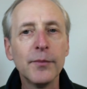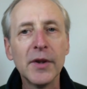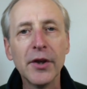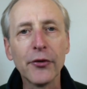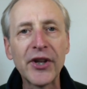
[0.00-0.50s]

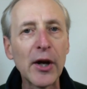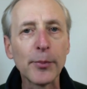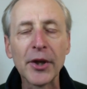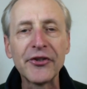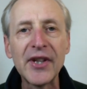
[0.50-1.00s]
you know, scale
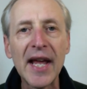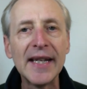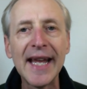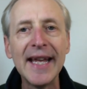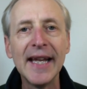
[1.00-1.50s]
plus
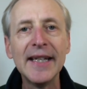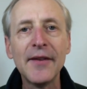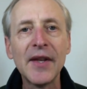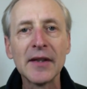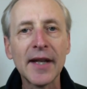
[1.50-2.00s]
ten,
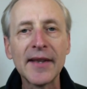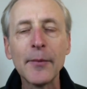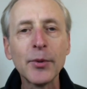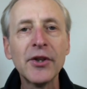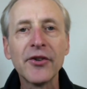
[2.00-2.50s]
anything like
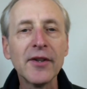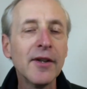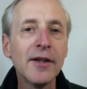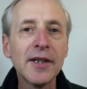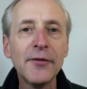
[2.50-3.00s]
that, please
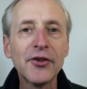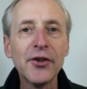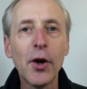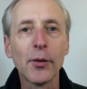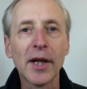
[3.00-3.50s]
leave us a
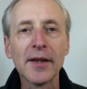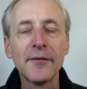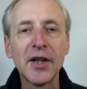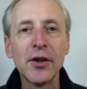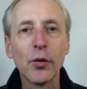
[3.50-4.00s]
note. I'd
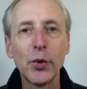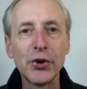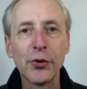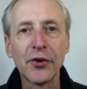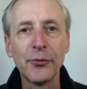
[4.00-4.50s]
love to hear what
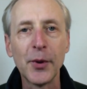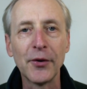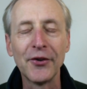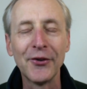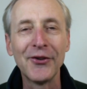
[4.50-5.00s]
your
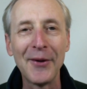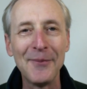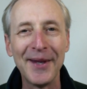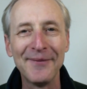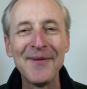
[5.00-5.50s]
experiences have
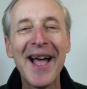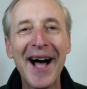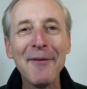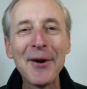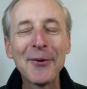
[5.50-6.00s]
been.
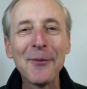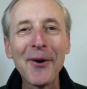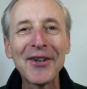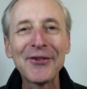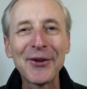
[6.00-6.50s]
I'm Aaron
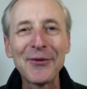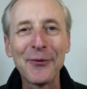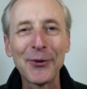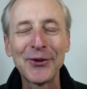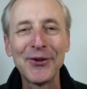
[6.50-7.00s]
Marcus. Looking
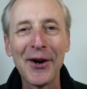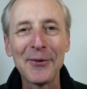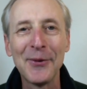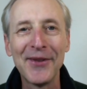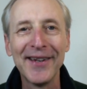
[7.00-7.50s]
forward to
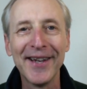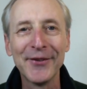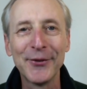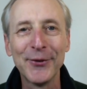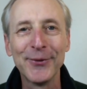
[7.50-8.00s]
talking with you
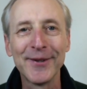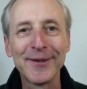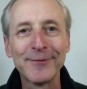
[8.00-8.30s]
again soon.